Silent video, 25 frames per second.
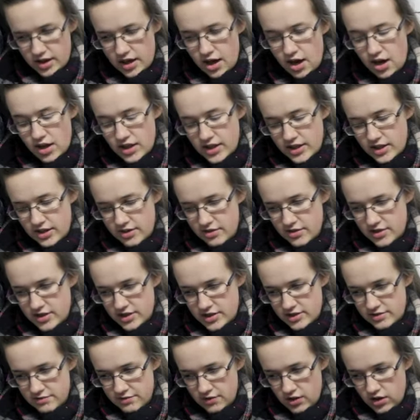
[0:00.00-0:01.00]
Earlier in
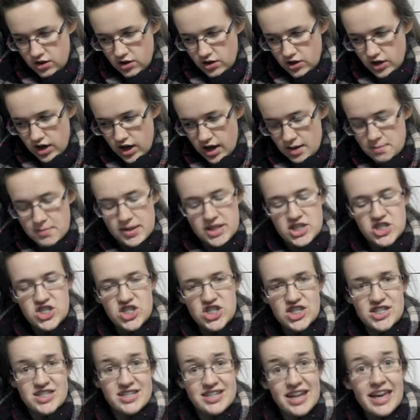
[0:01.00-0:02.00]
this vlog, I
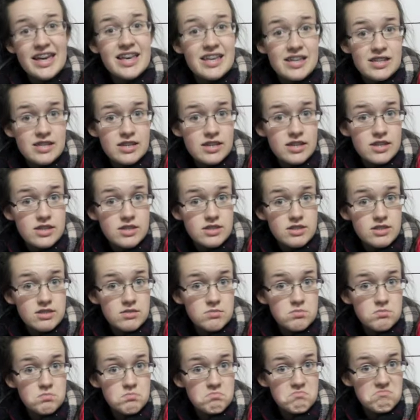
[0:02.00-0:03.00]
mentioned nakedness.
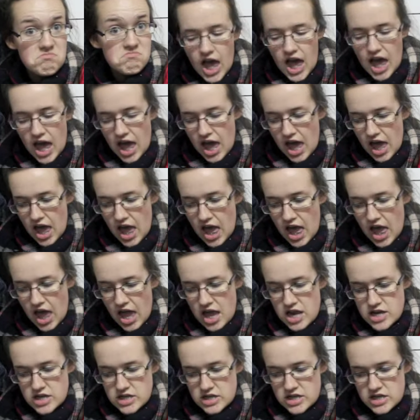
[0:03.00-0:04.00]

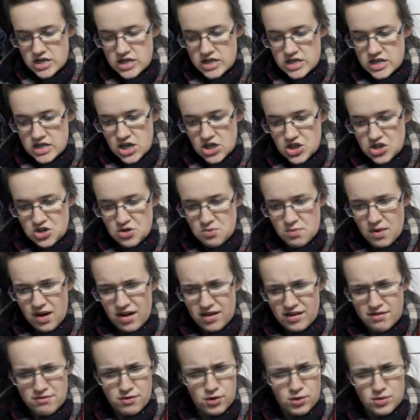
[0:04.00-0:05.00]
And you might
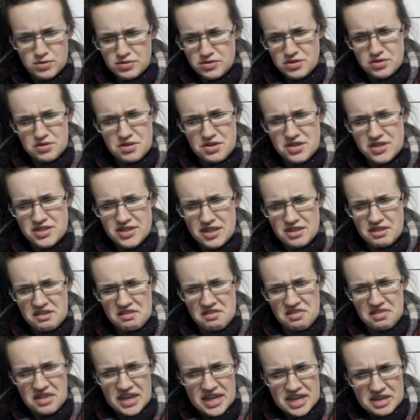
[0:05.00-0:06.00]
have also noticed that the
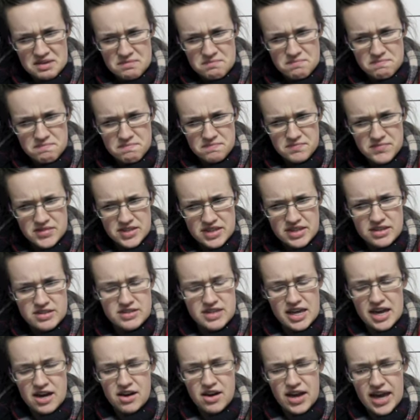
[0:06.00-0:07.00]
theme is
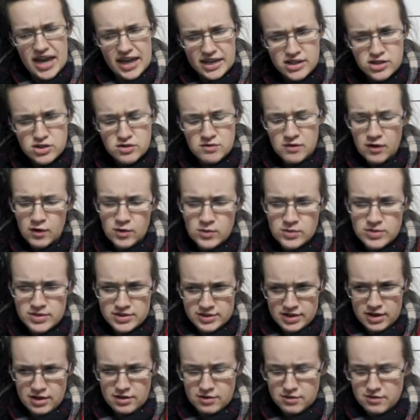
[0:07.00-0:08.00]
our 8-year-old
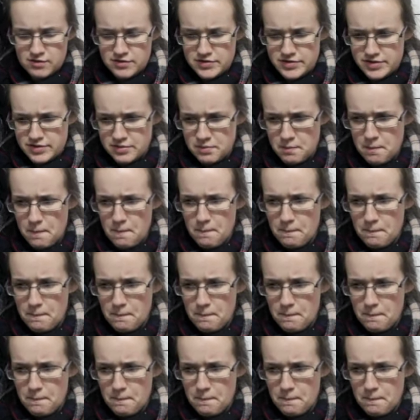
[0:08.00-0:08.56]
selves.